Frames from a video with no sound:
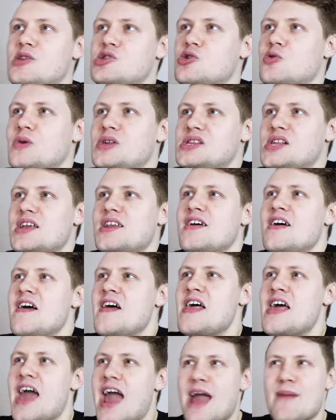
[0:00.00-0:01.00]
And so we said,
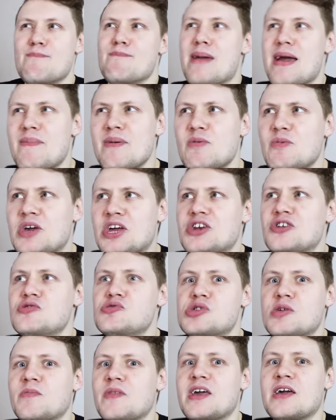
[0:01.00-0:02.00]
hey, maybe we can
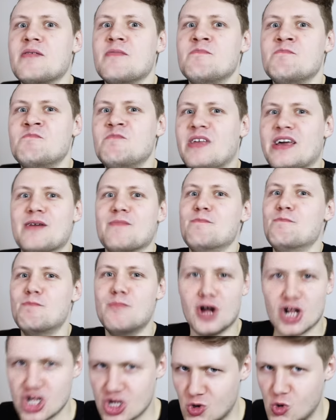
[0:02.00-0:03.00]
do something like
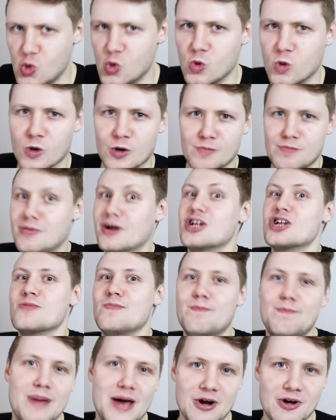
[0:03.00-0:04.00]
much cooler,
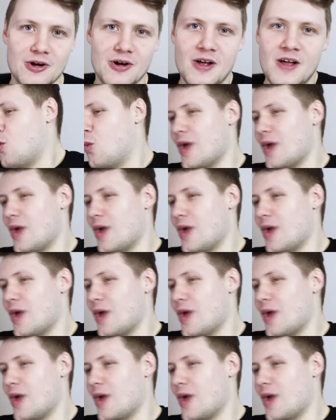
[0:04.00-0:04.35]
much better.